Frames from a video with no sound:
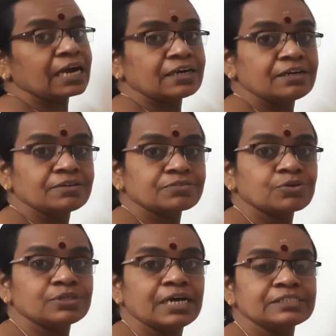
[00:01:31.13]
angle
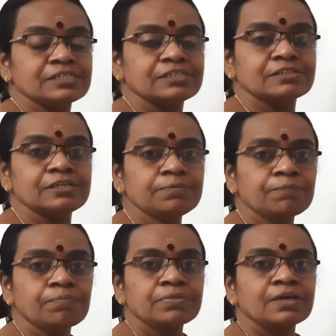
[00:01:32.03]
so that it is
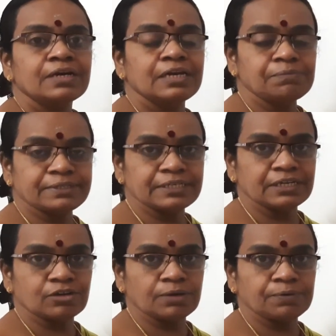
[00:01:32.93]
in
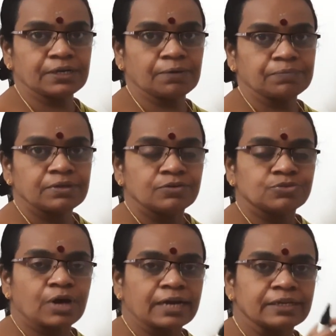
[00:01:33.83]
limiting equilibrium.
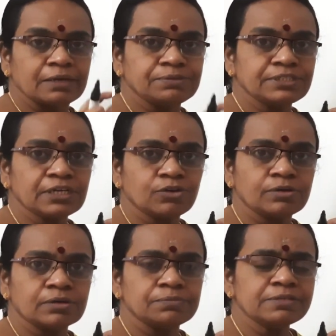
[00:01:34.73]
So at the limiting
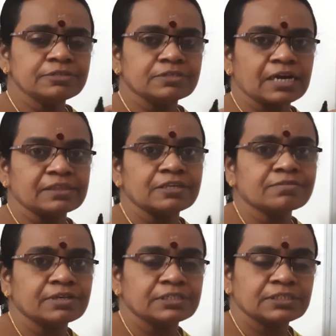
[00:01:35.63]
equilibrium means it is at
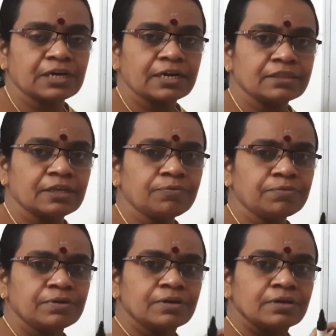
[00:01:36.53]

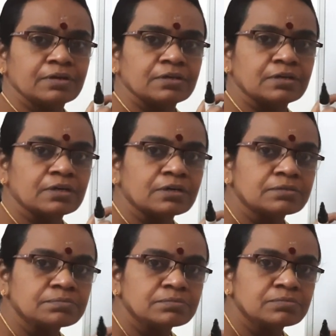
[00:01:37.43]
the
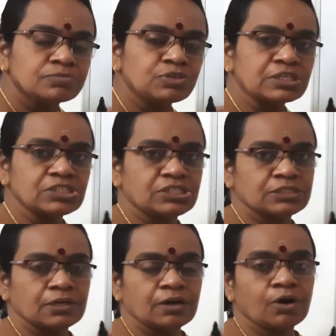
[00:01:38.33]

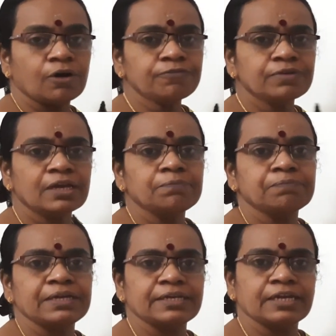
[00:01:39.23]
verge of
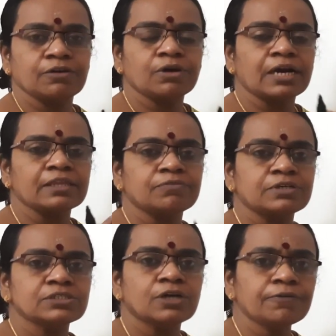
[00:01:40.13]
impending or at the
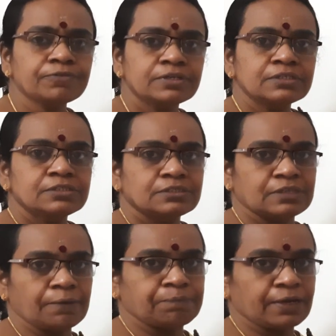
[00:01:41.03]
verge of
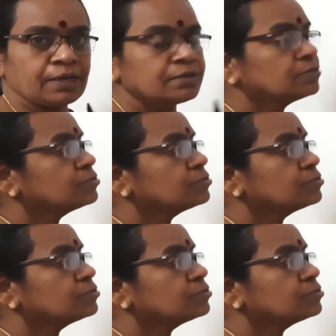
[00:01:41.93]
slipping.